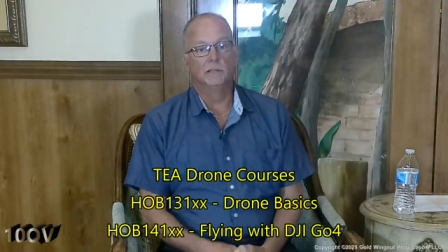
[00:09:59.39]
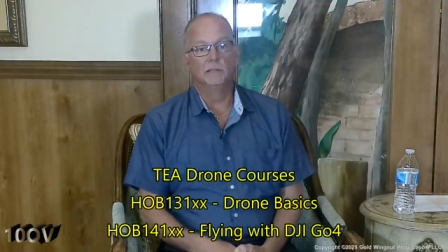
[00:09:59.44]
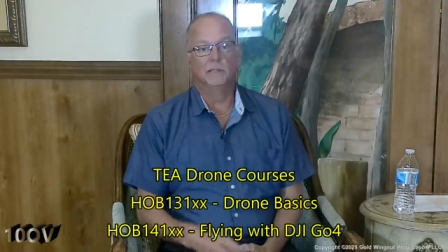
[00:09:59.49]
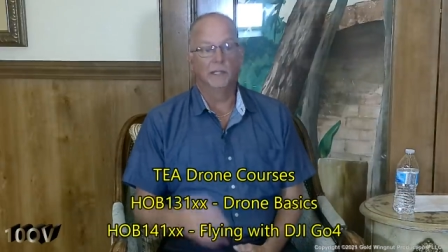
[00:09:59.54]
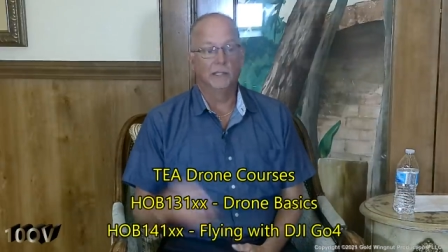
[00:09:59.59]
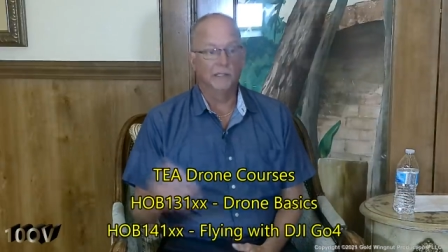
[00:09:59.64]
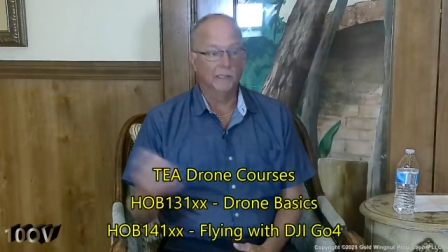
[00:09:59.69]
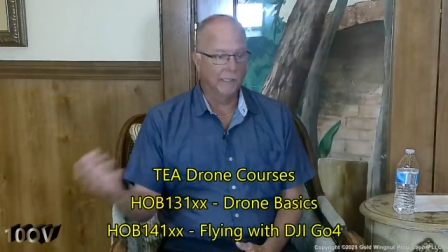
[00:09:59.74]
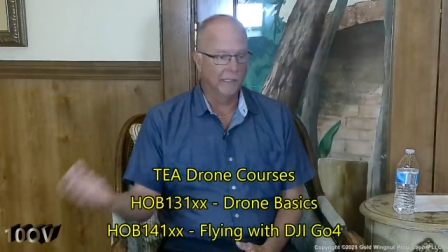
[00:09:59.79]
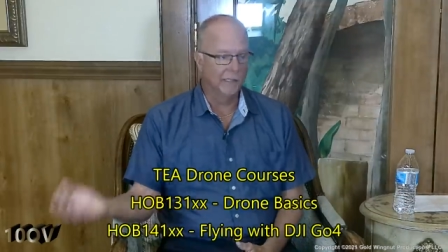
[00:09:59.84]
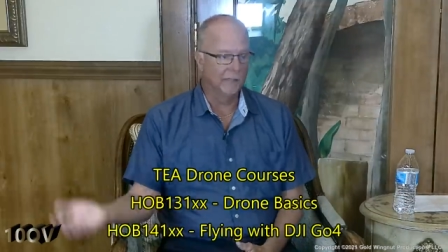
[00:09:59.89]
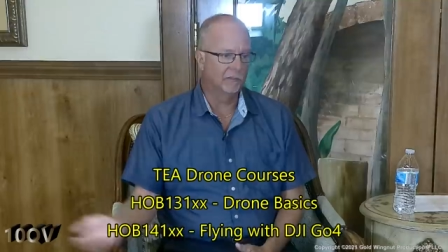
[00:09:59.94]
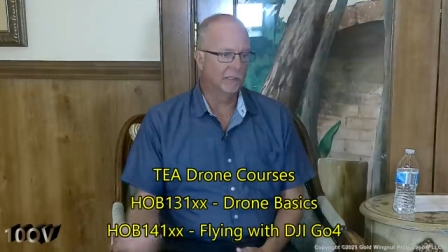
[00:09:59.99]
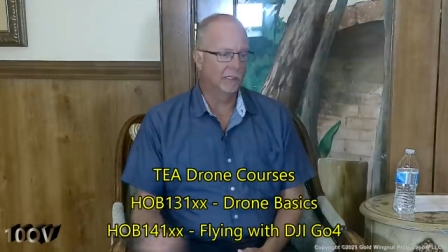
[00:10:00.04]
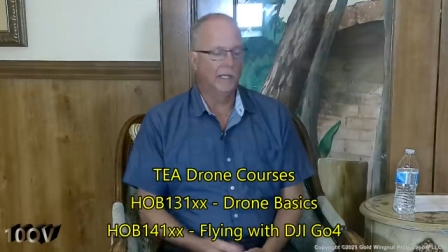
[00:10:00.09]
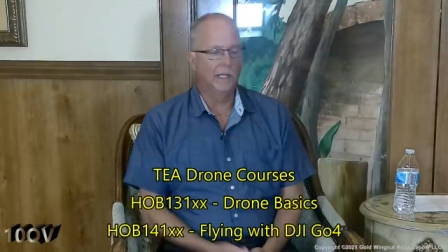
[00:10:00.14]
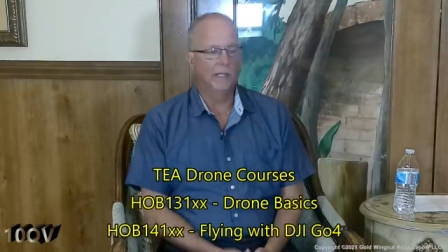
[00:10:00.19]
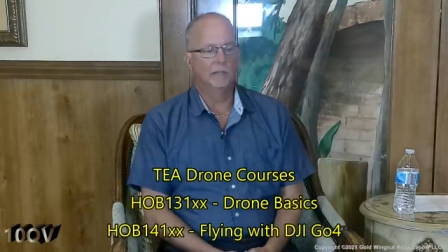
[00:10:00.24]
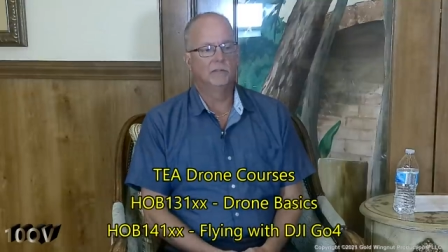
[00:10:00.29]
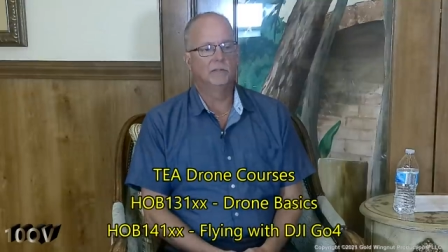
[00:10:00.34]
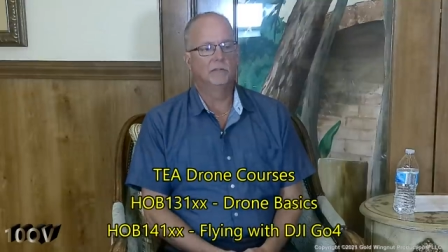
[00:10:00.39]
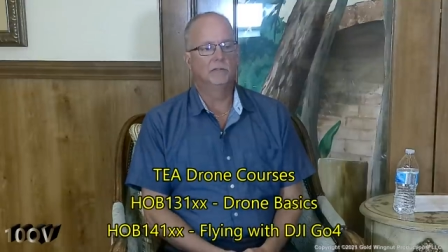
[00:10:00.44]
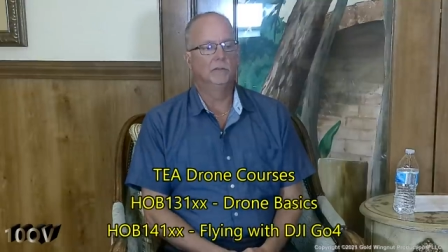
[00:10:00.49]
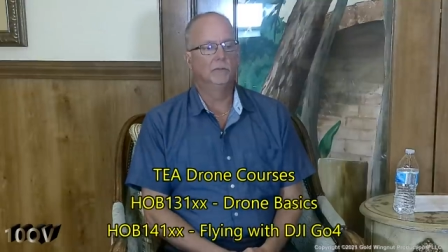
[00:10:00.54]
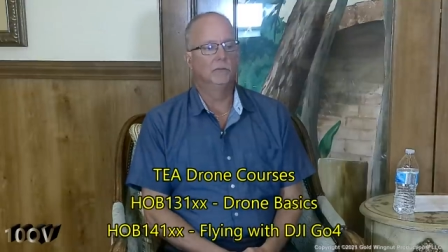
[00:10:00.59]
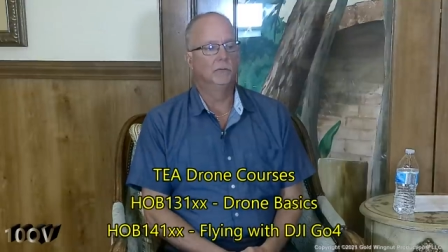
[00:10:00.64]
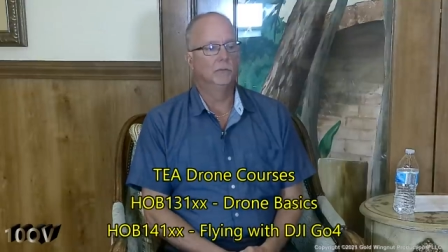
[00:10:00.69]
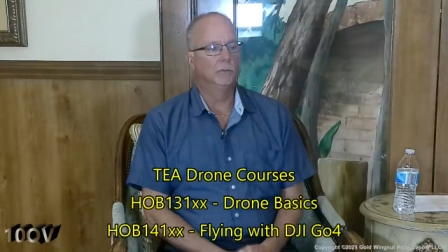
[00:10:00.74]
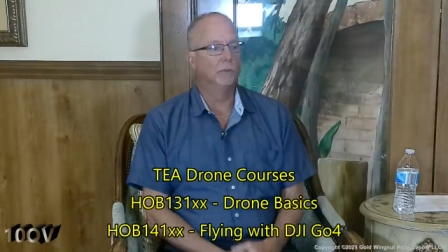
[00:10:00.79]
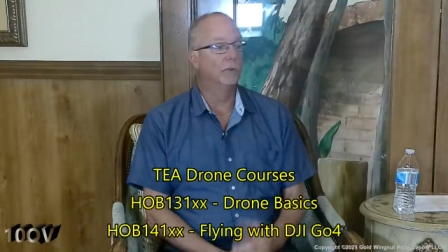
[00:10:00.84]
take a dance class,
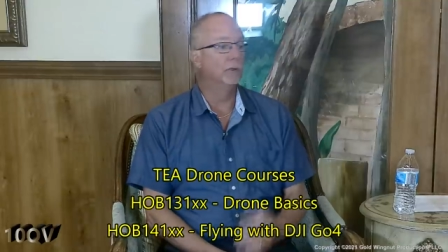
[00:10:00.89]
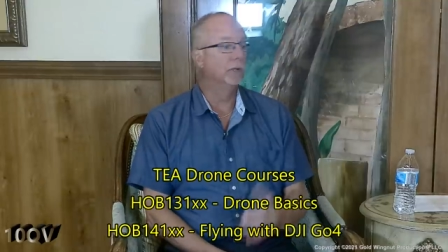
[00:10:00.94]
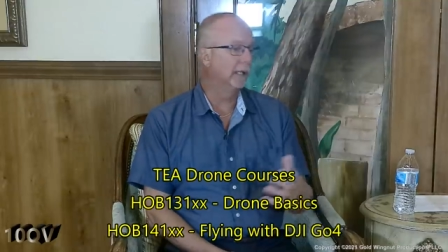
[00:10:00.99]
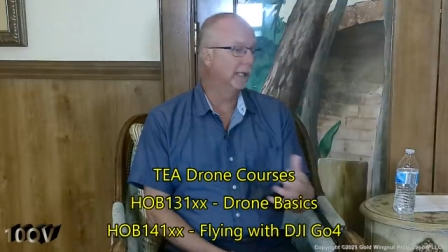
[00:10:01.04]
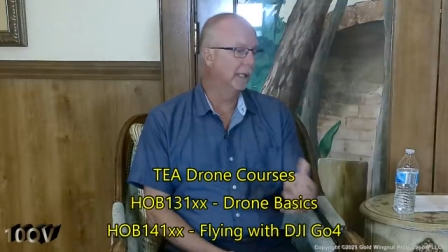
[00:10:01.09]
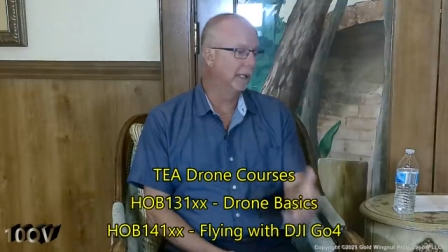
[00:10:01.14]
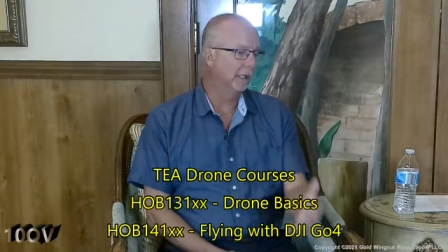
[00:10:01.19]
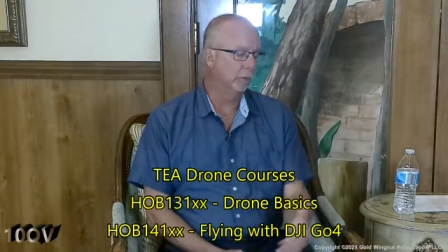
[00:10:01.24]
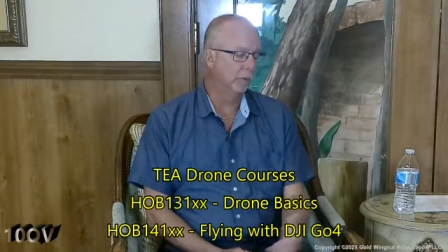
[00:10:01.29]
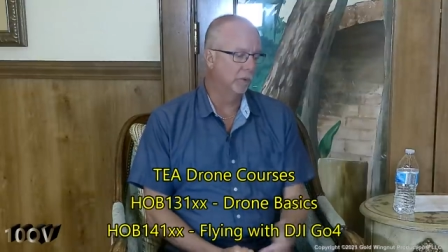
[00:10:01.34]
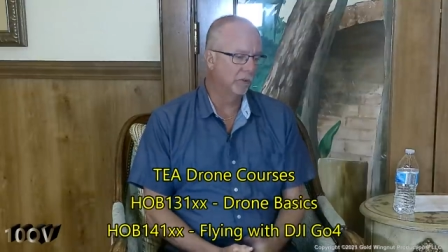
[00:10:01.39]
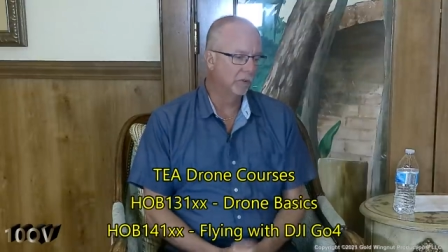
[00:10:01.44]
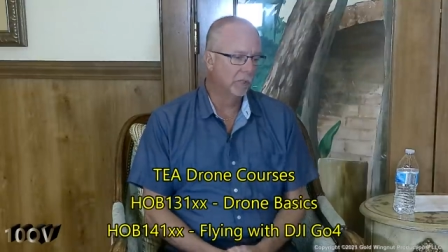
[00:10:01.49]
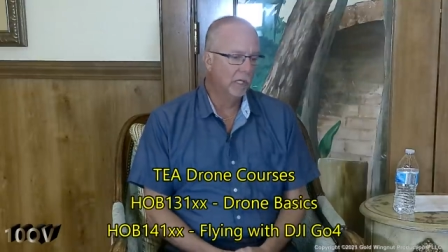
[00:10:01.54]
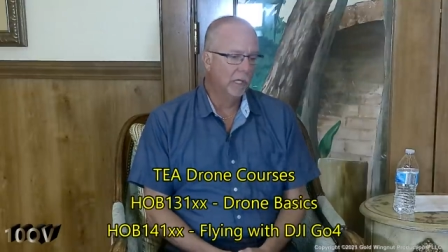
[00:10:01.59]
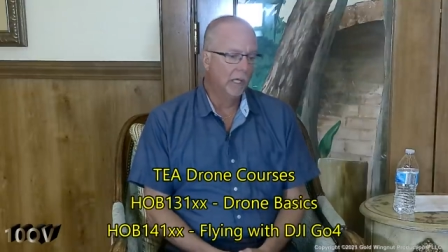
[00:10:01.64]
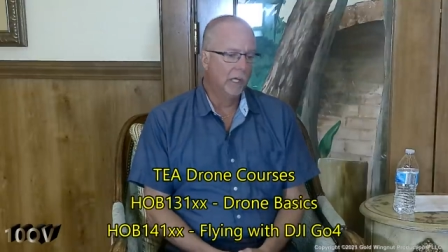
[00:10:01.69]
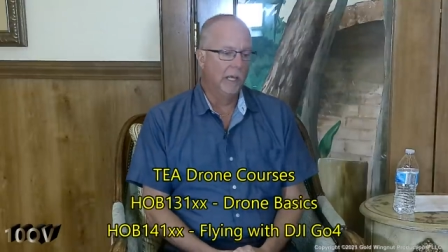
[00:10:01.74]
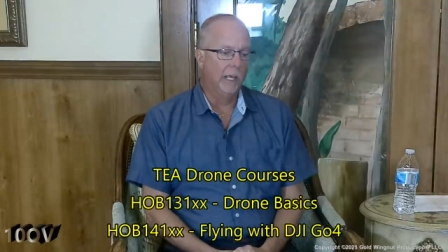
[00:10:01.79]
to learn a language.